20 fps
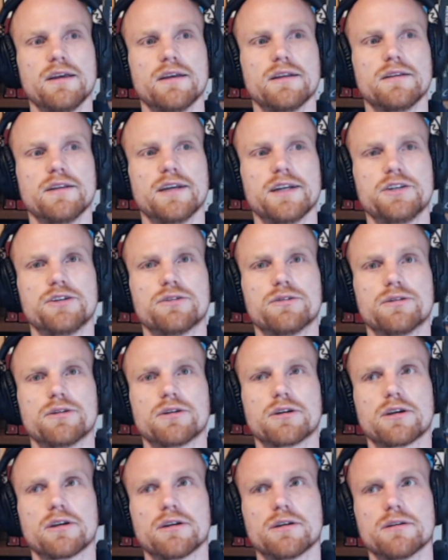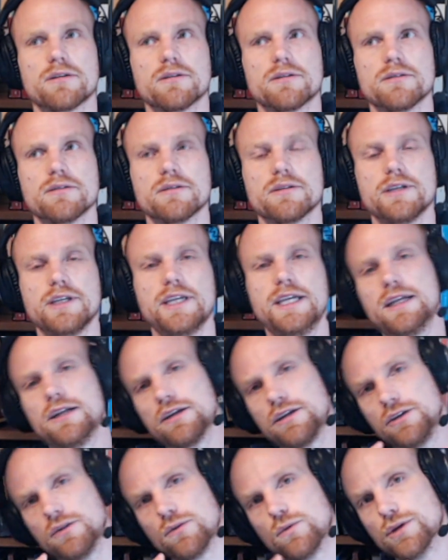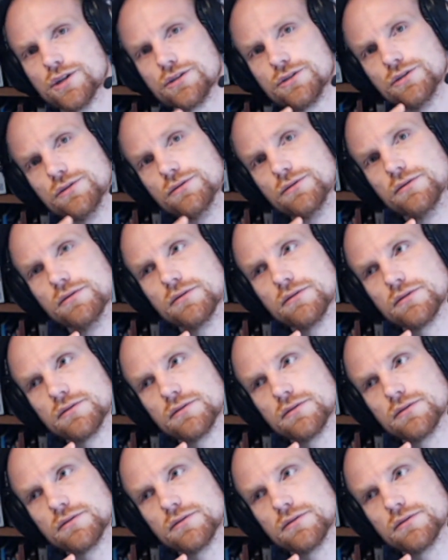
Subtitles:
that you're either you want to